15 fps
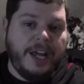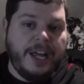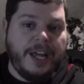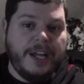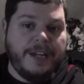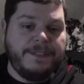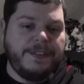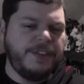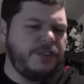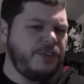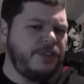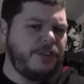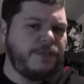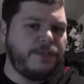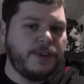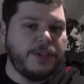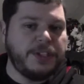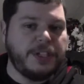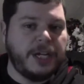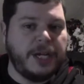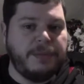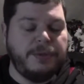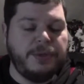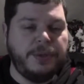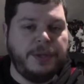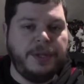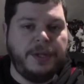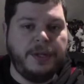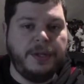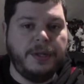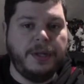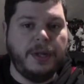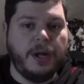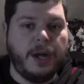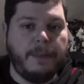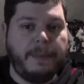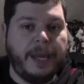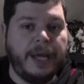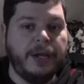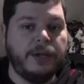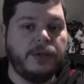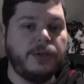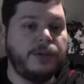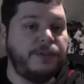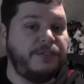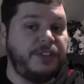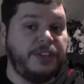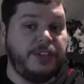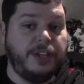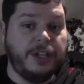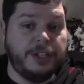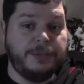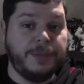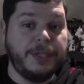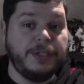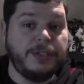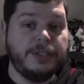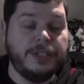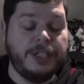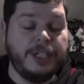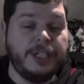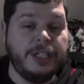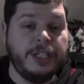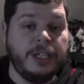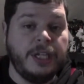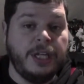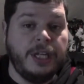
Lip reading: And if this is your first time doing a panel, or especially